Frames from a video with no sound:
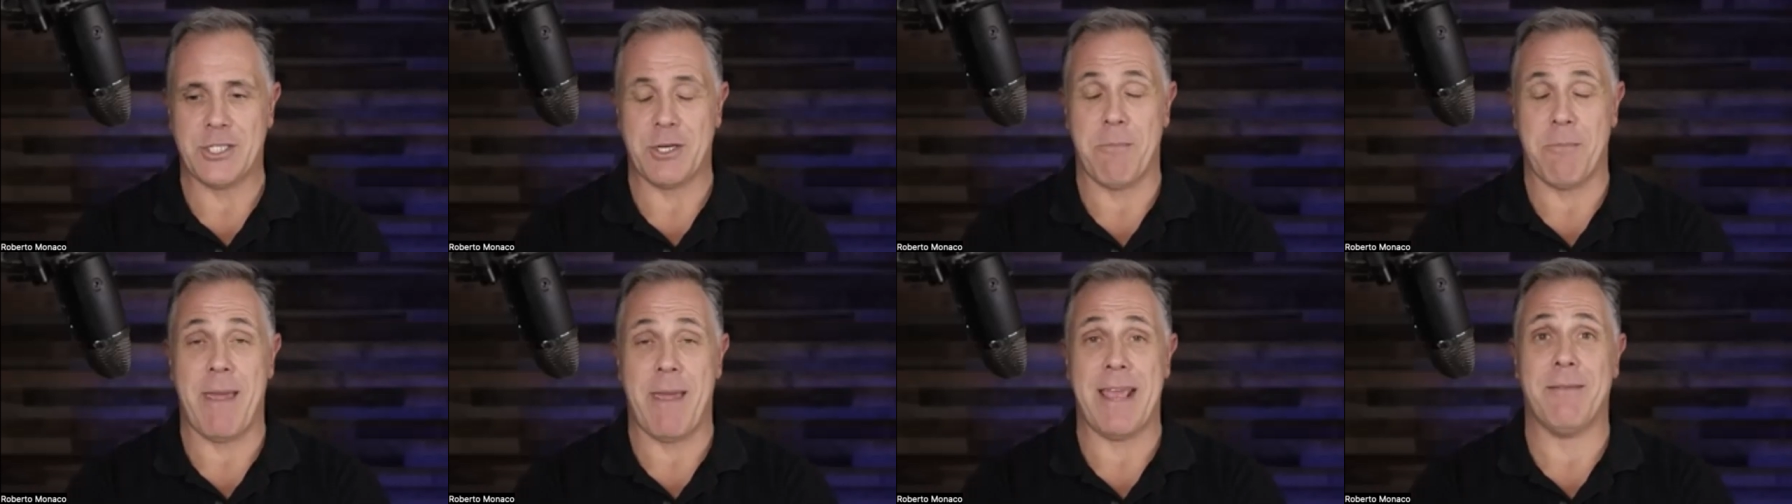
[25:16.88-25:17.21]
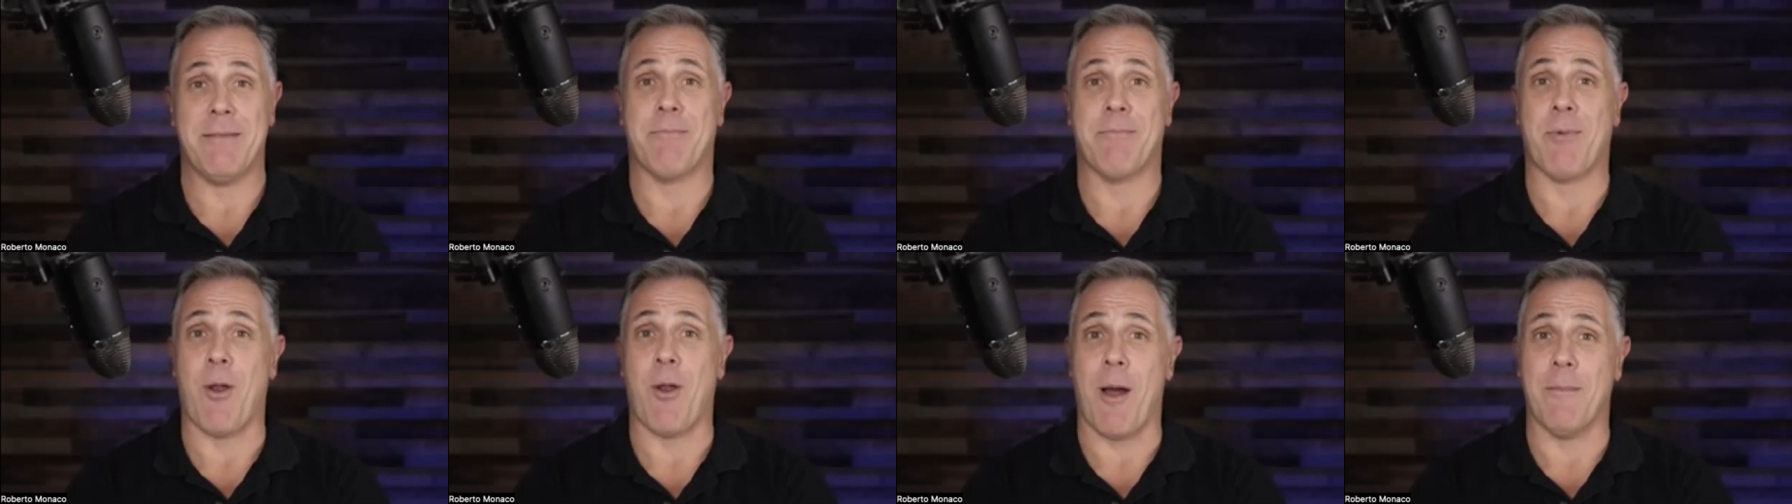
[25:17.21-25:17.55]
made
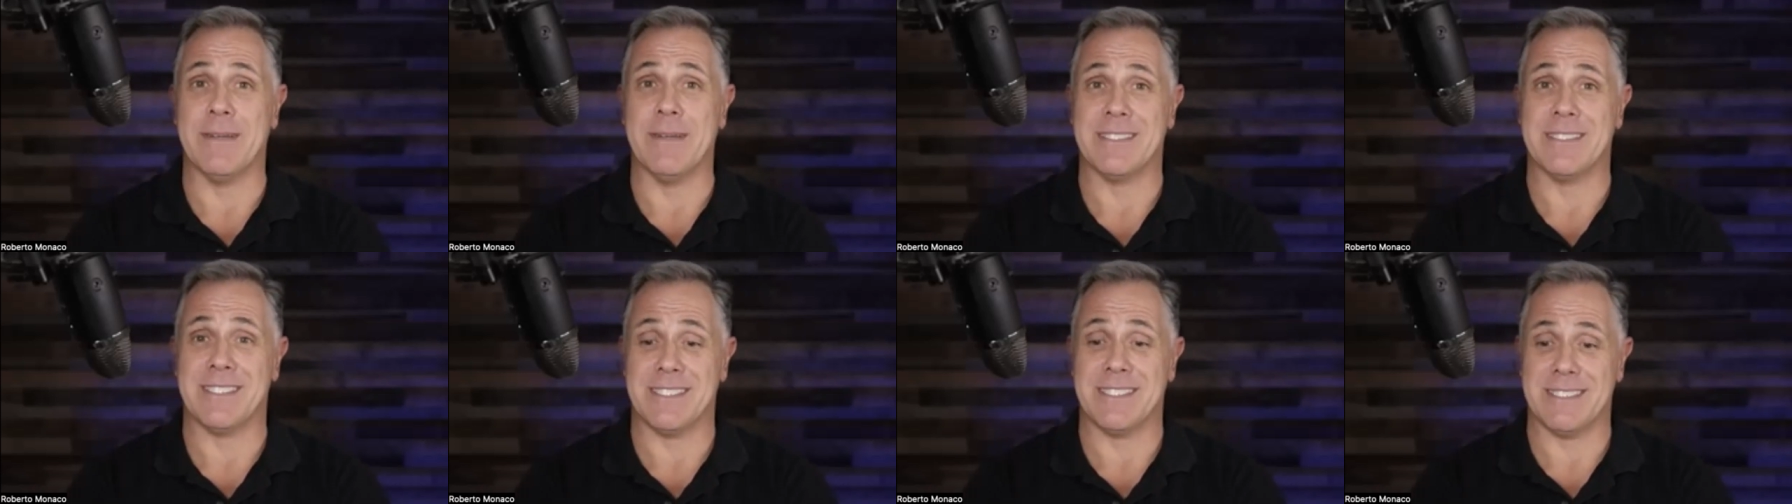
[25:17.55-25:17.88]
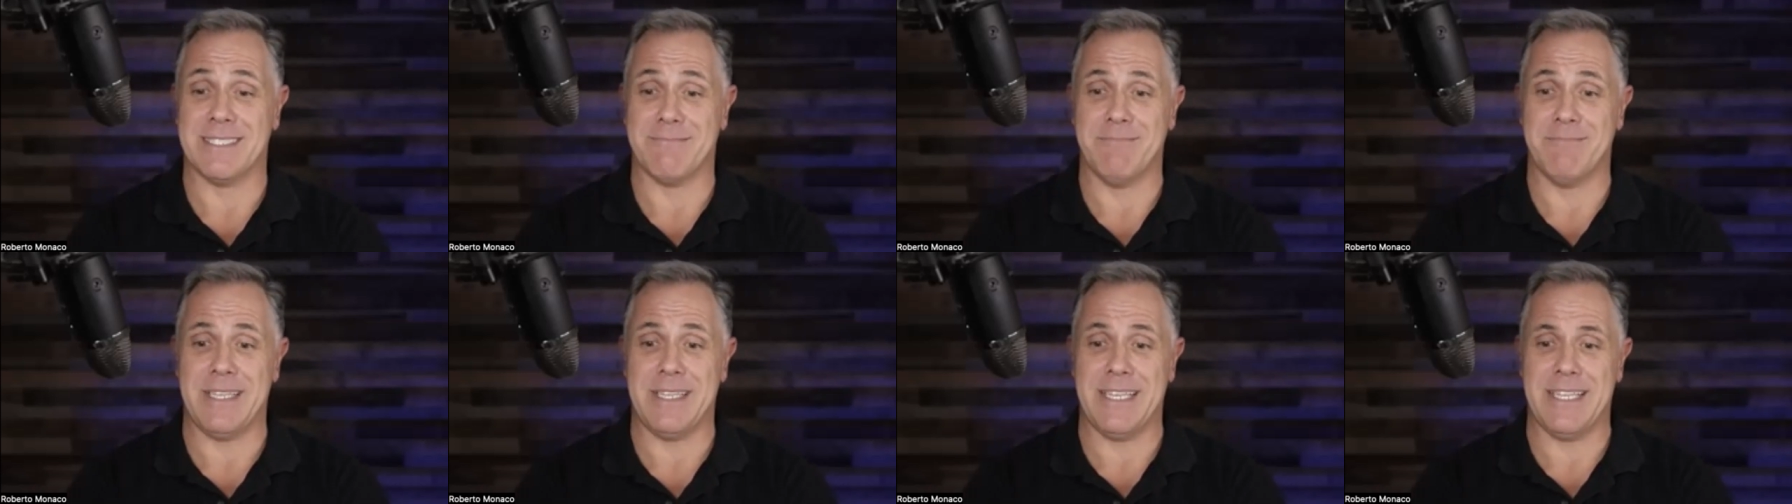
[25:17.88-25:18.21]
promise
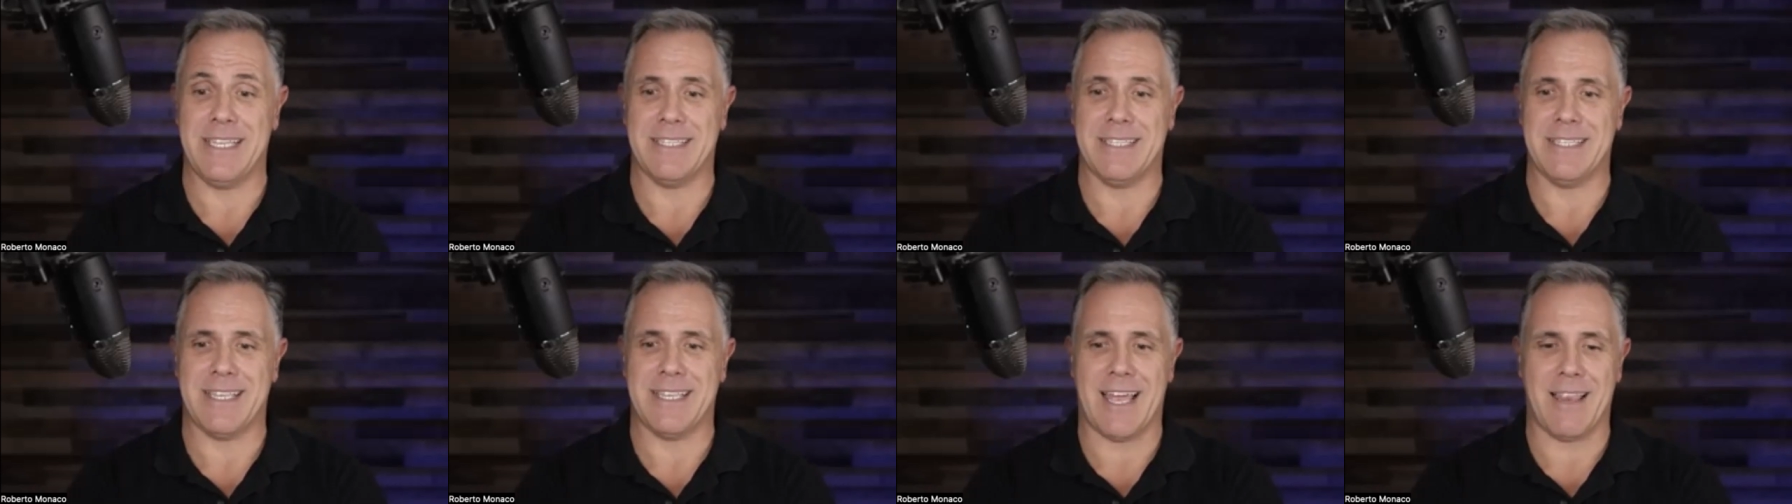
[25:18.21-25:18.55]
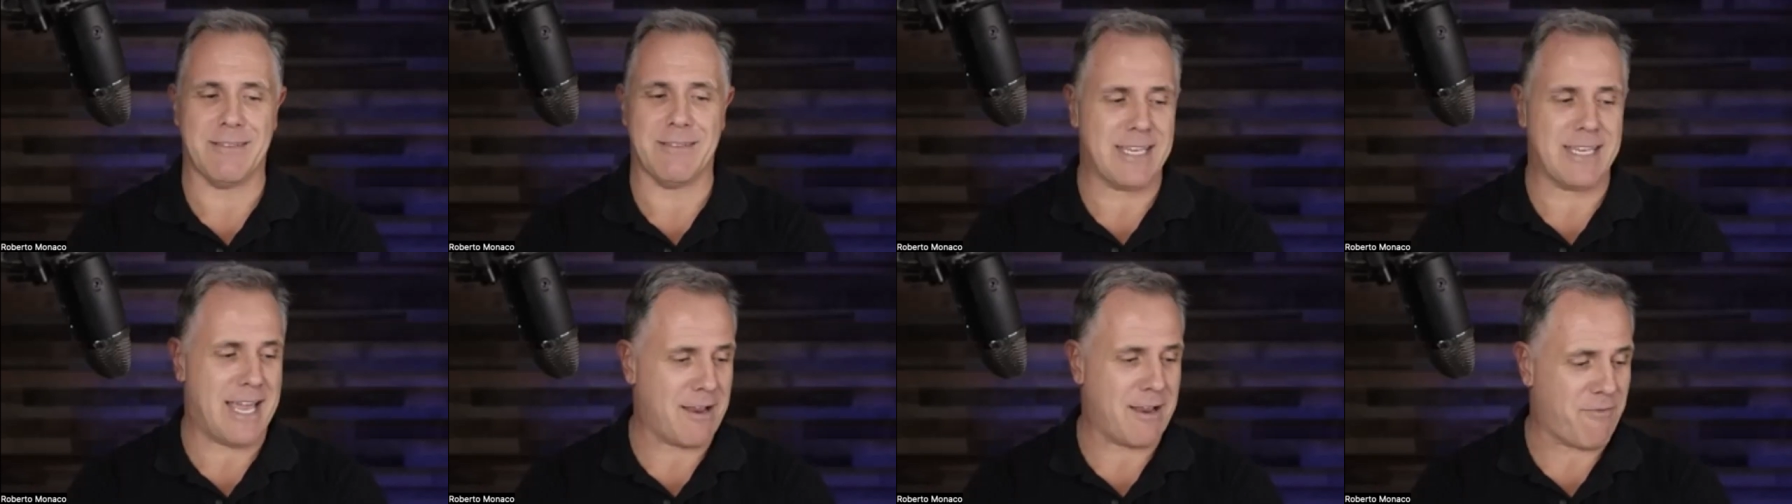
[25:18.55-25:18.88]
me that I was
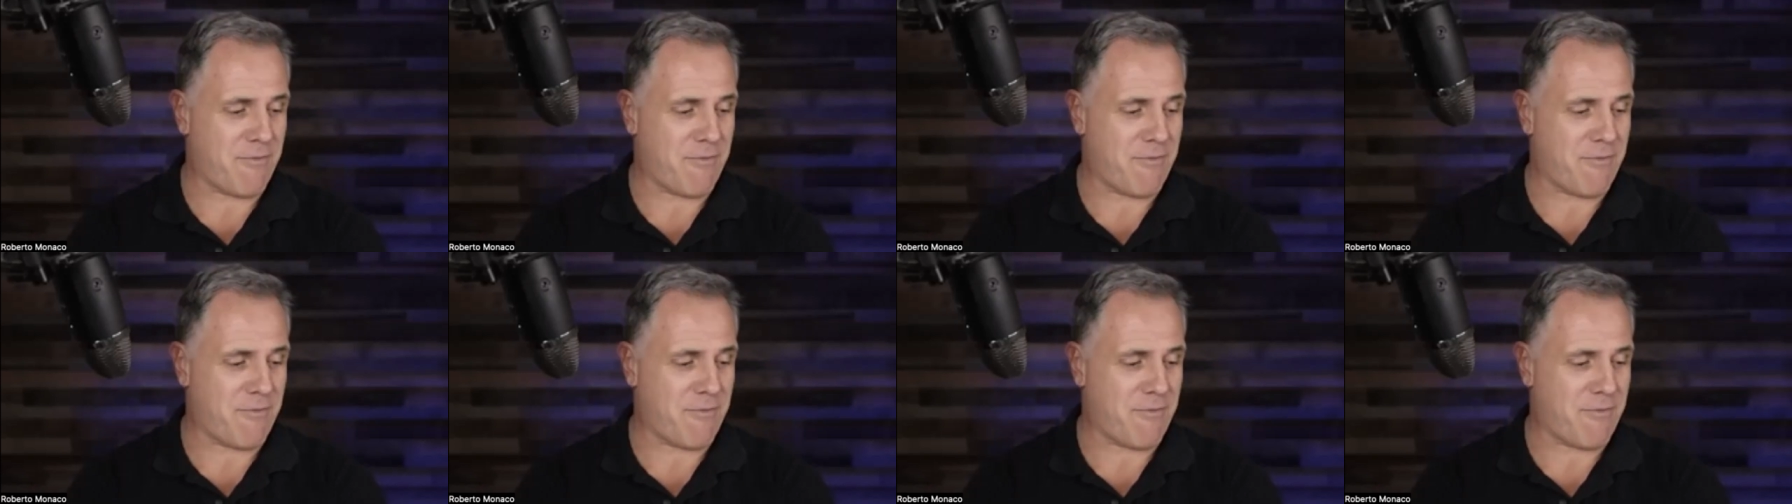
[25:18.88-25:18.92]
like,